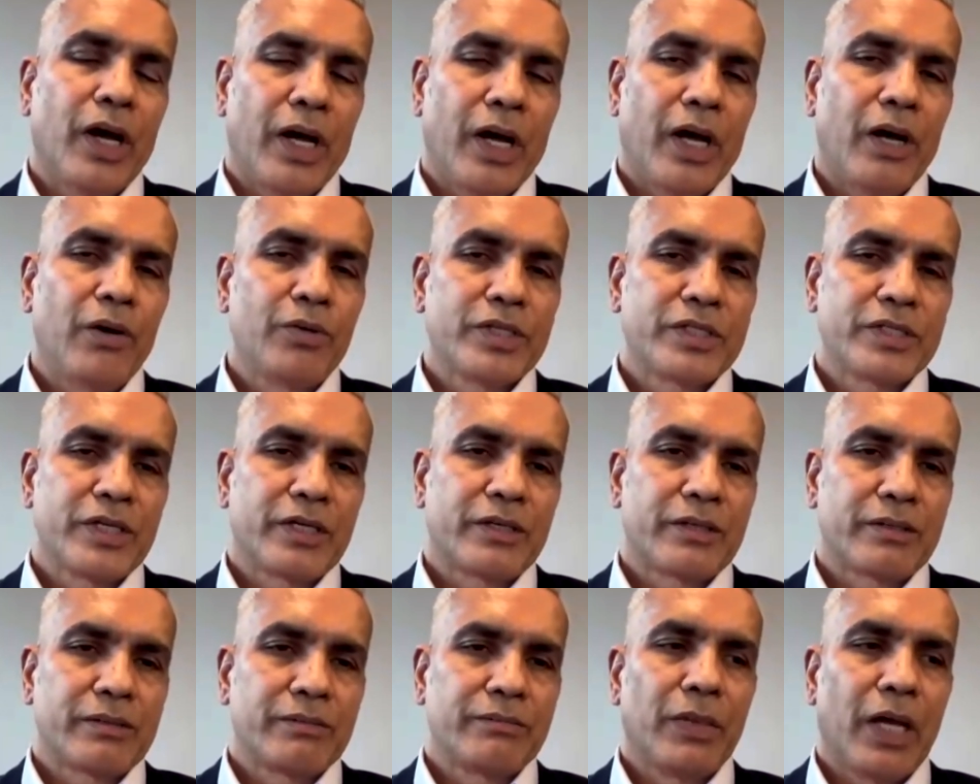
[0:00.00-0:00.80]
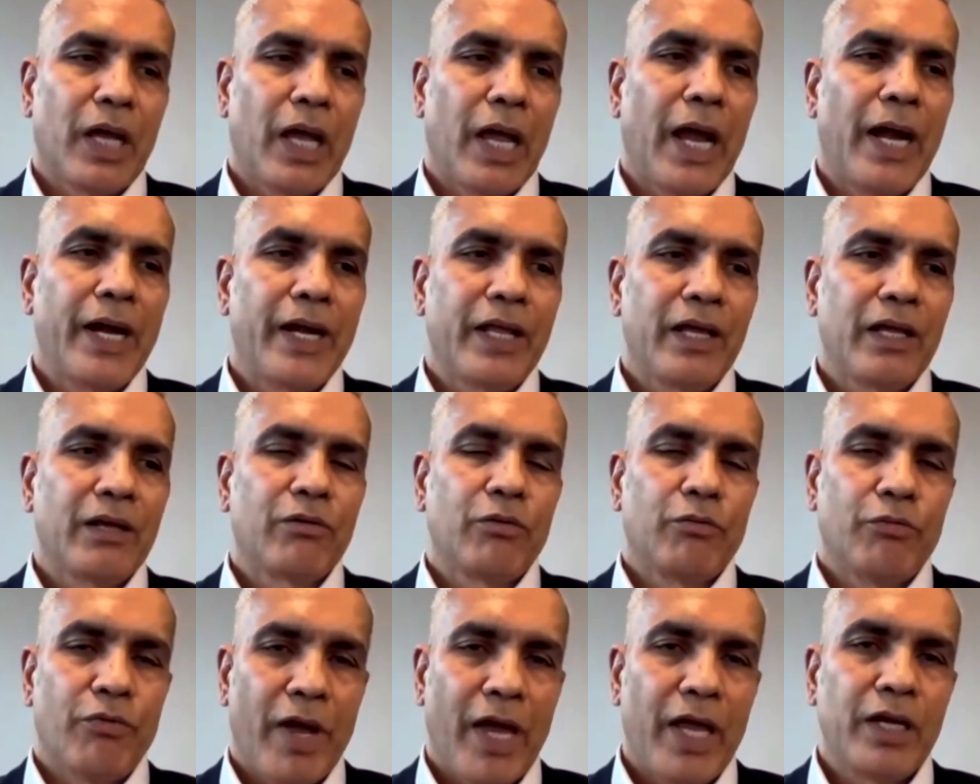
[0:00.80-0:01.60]
How is it
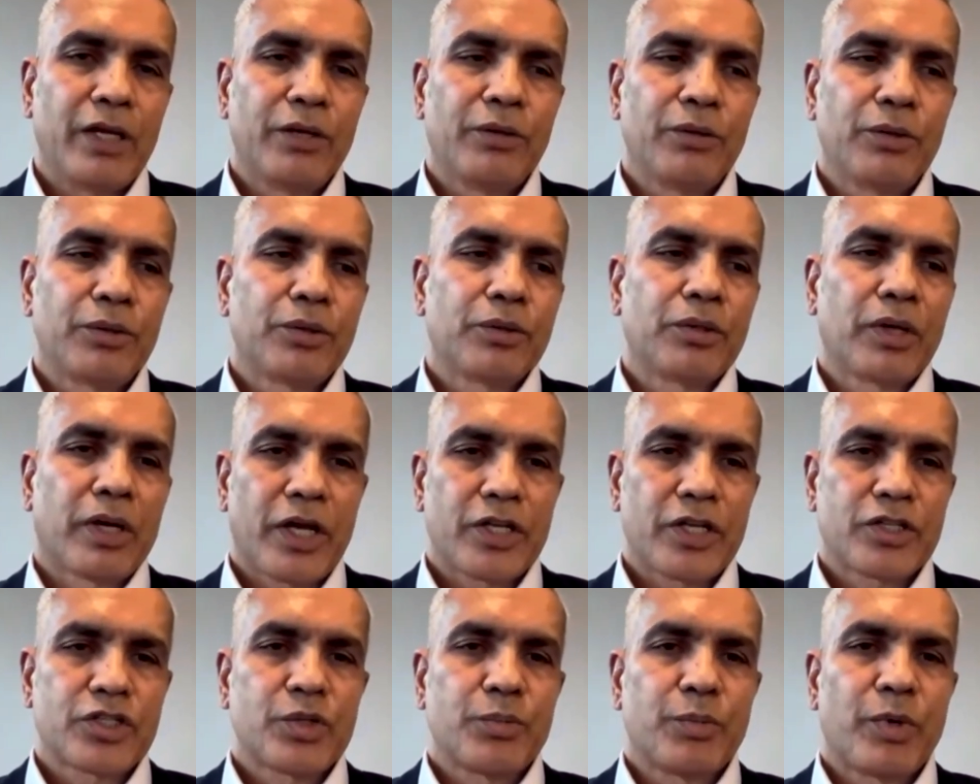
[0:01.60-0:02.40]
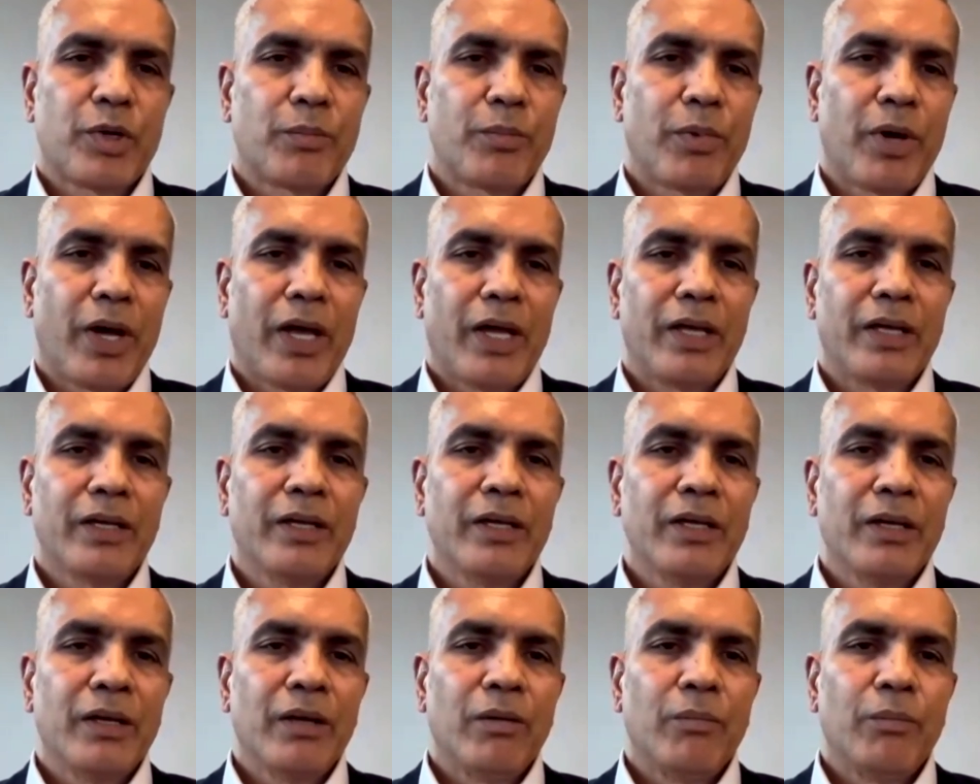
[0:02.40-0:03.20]
adding value to the customer by
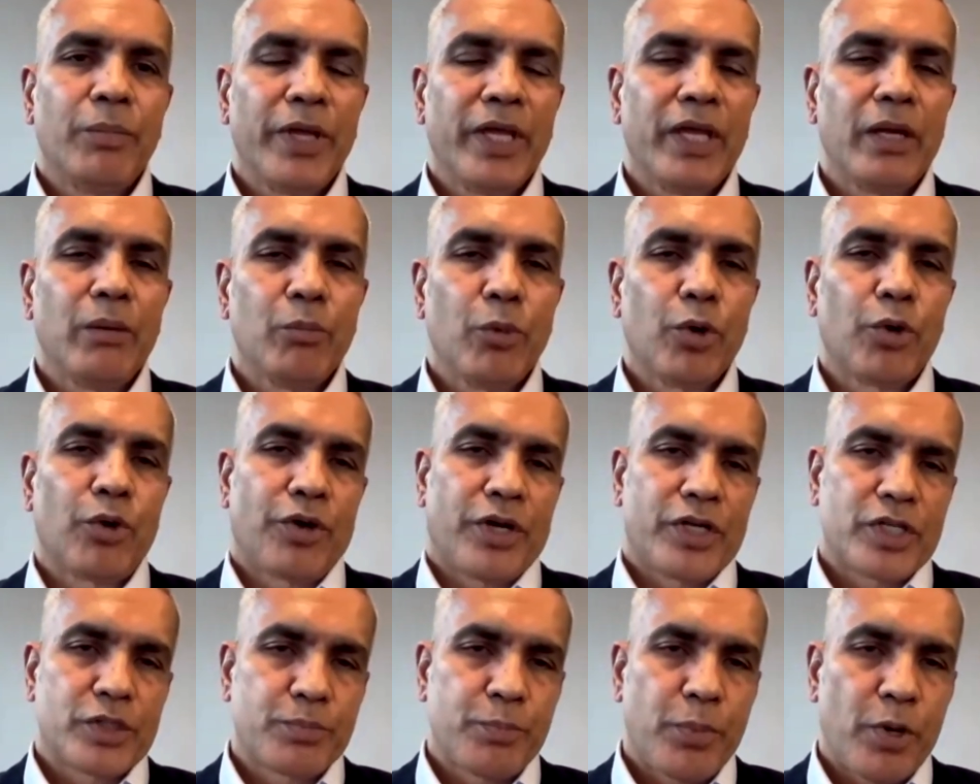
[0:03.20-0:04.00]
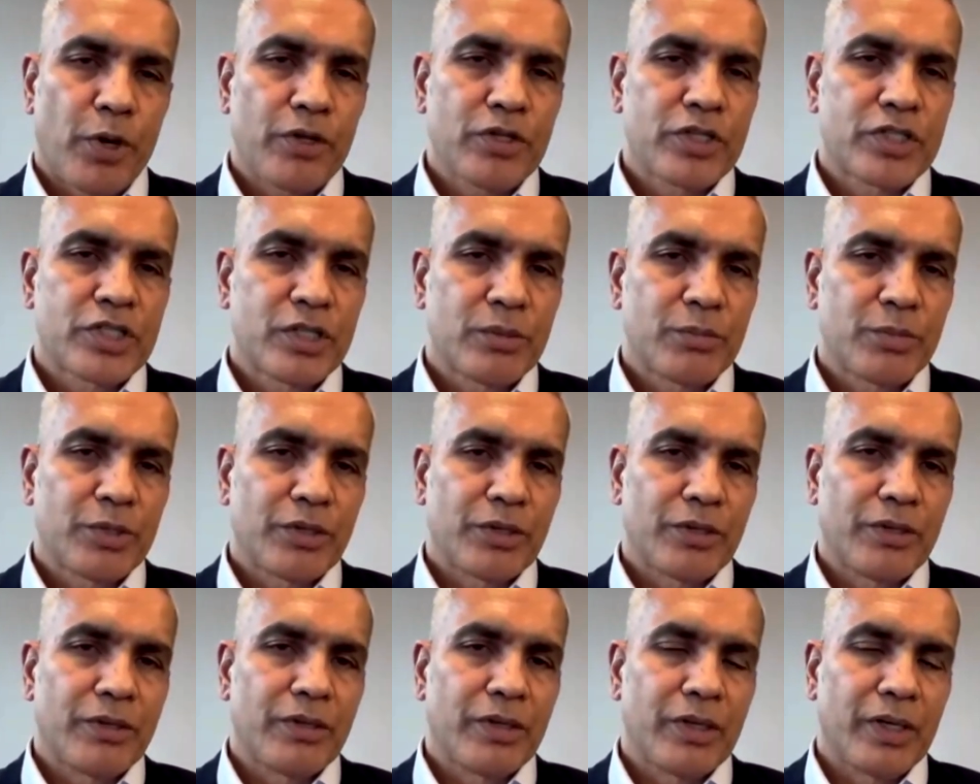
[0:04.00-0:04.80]
being more
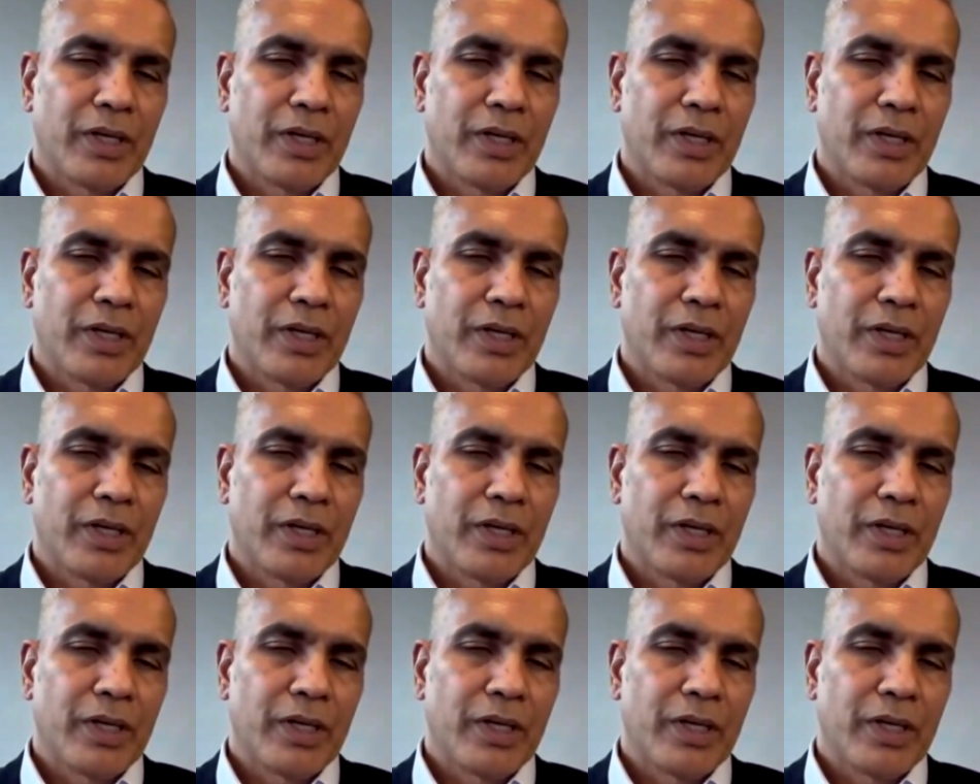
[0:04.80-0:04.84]
responsible